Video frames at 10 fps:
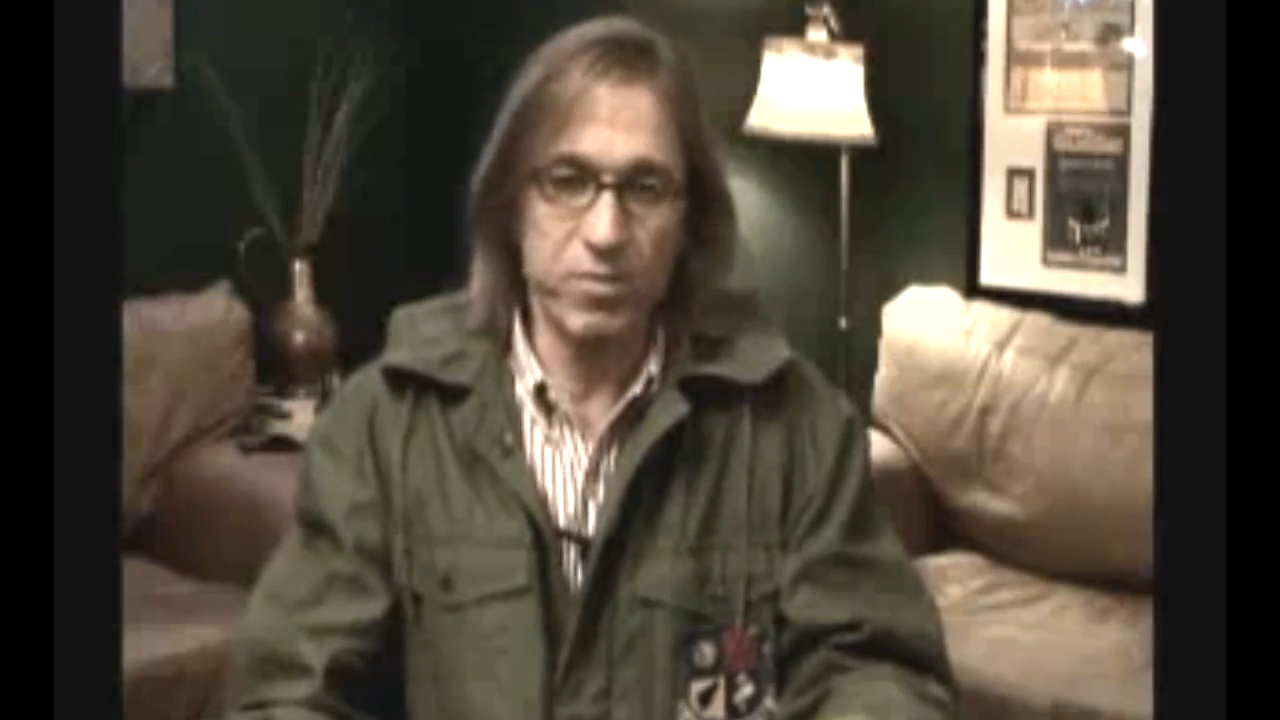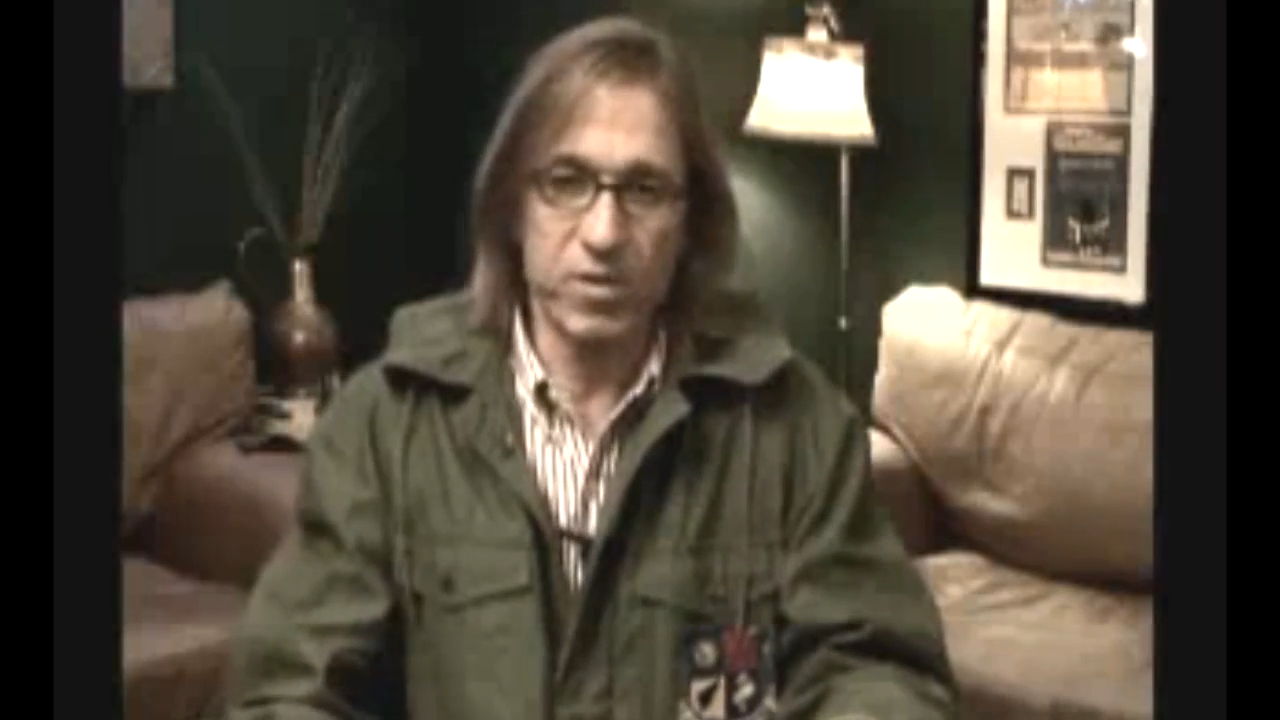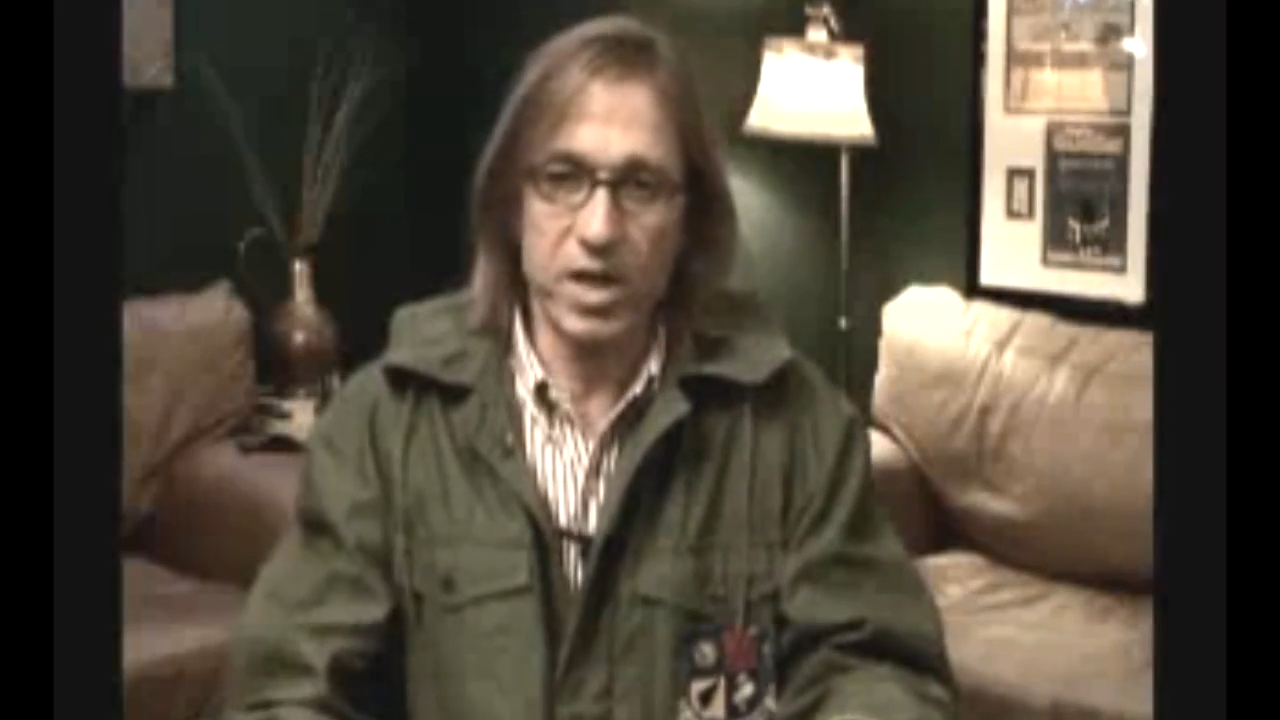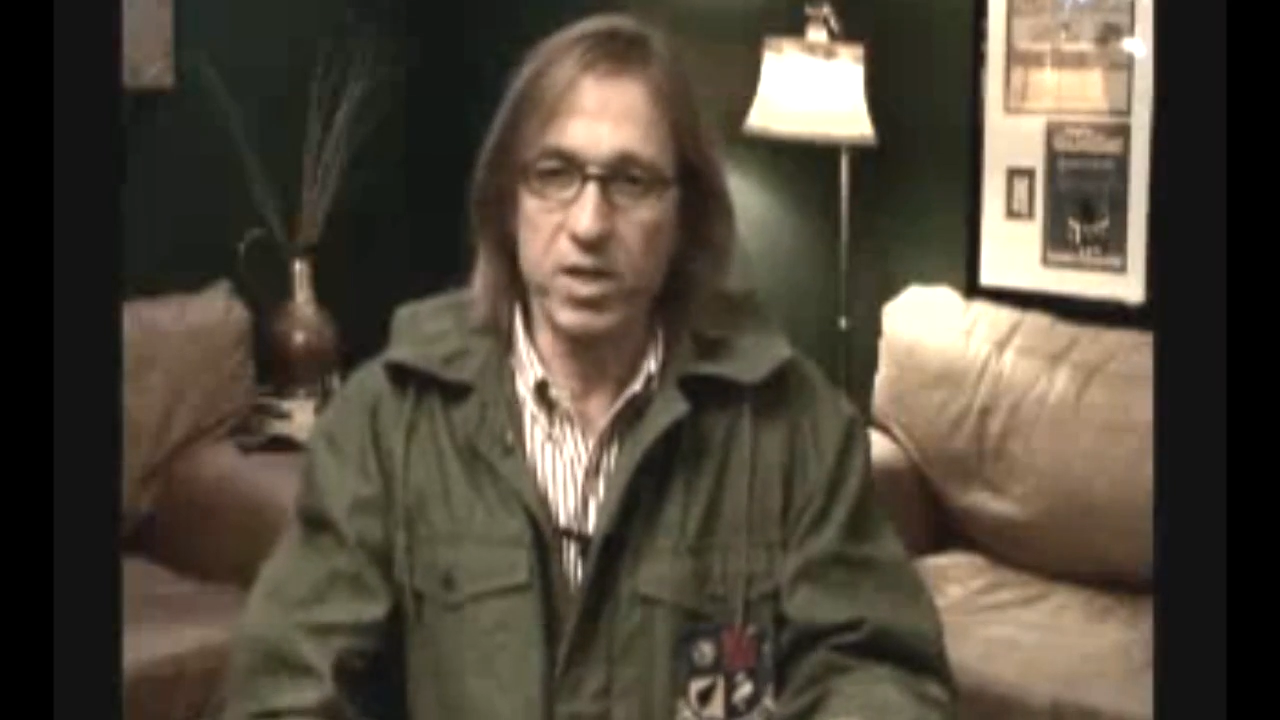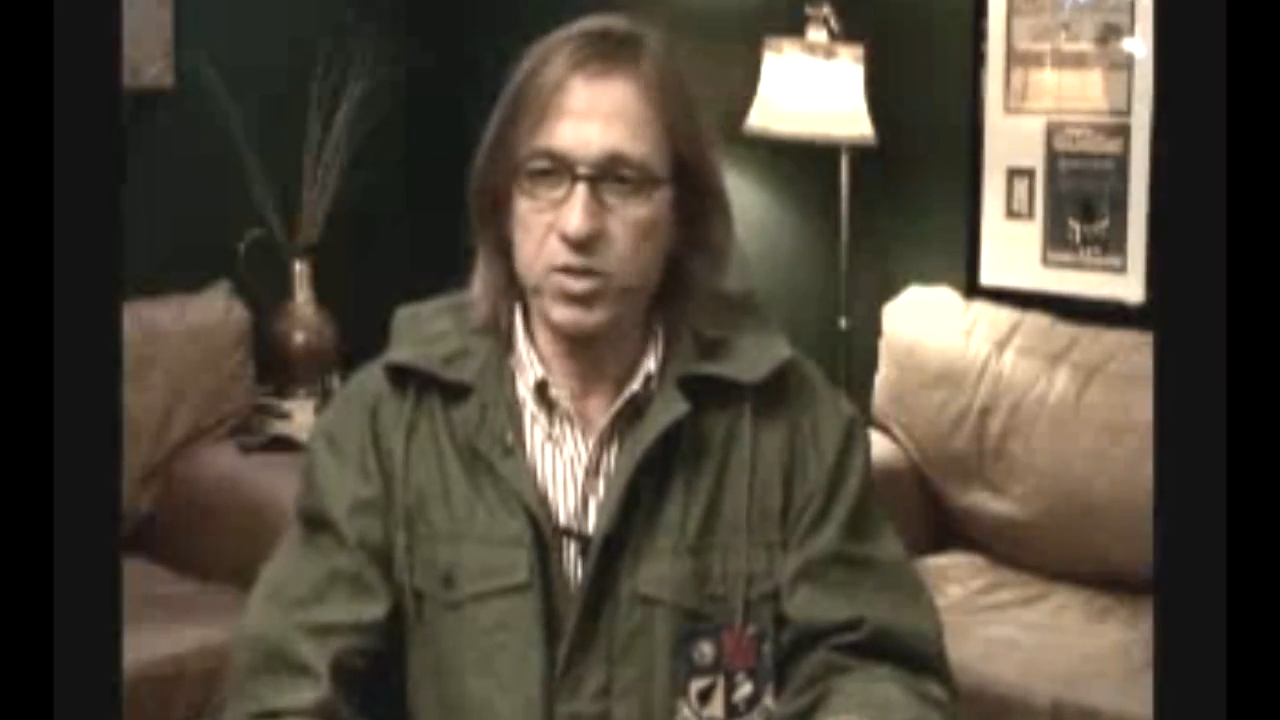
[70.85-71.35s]

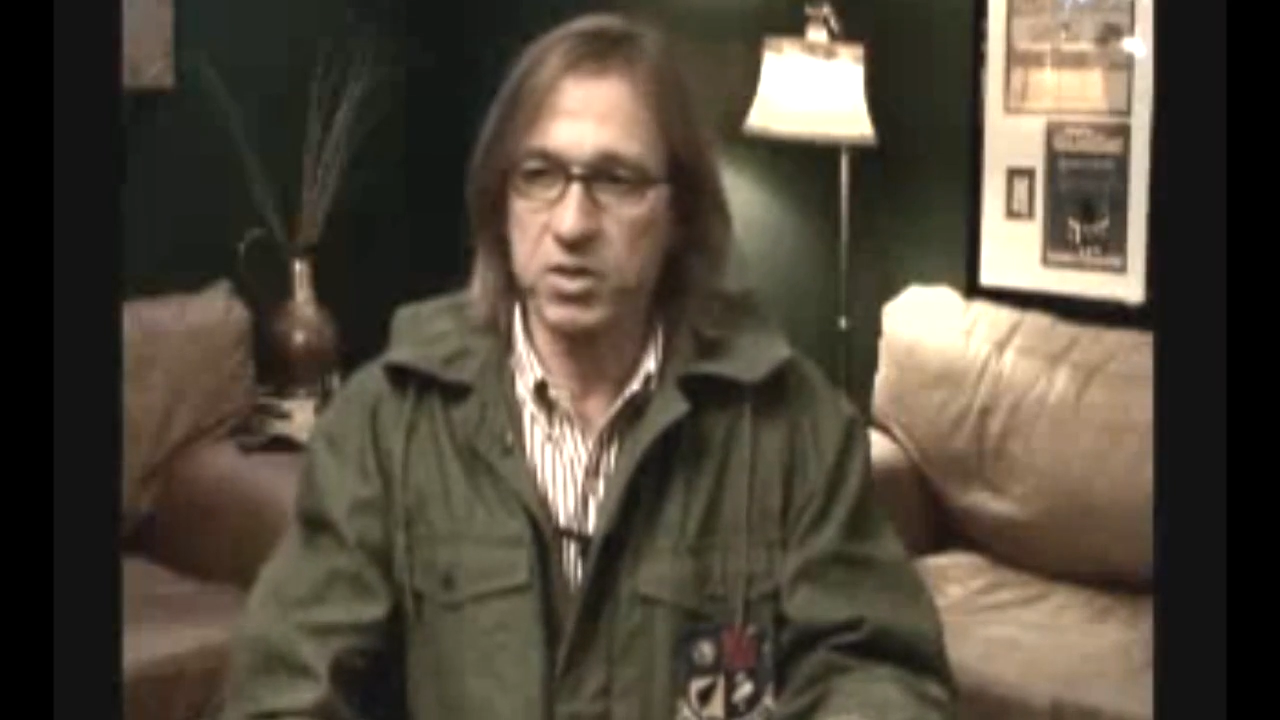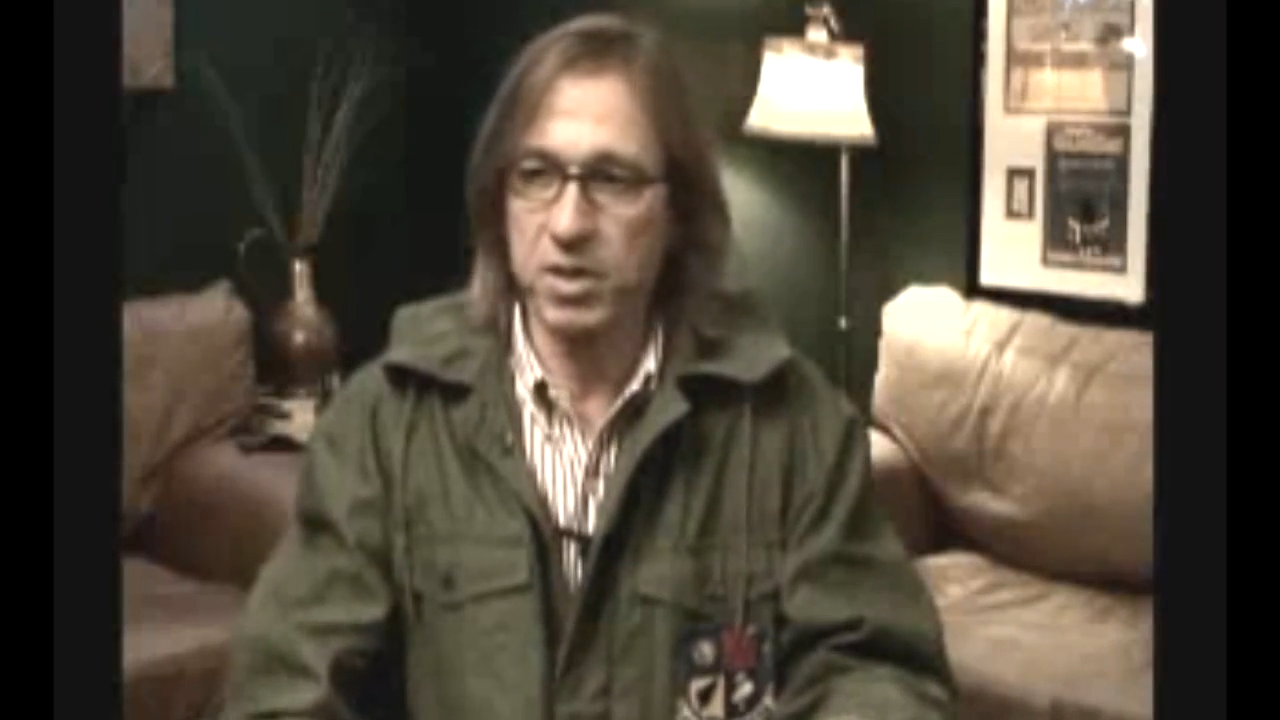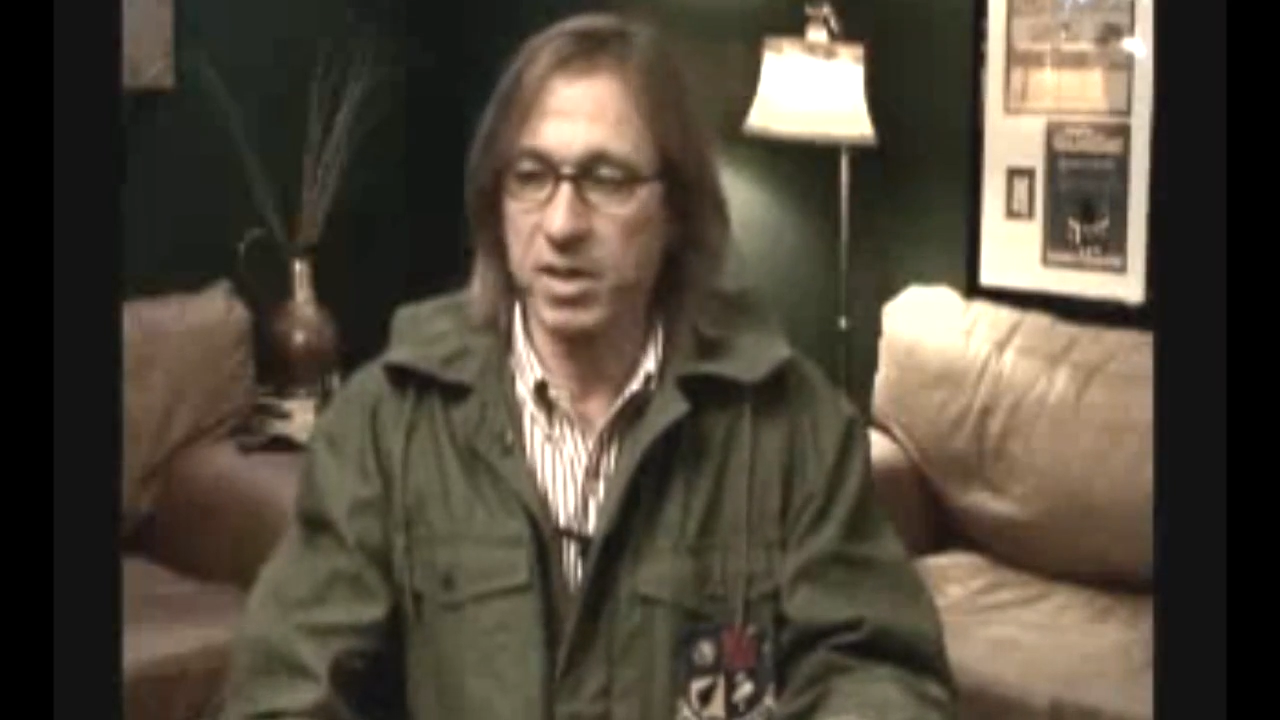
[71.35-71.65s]
vacation,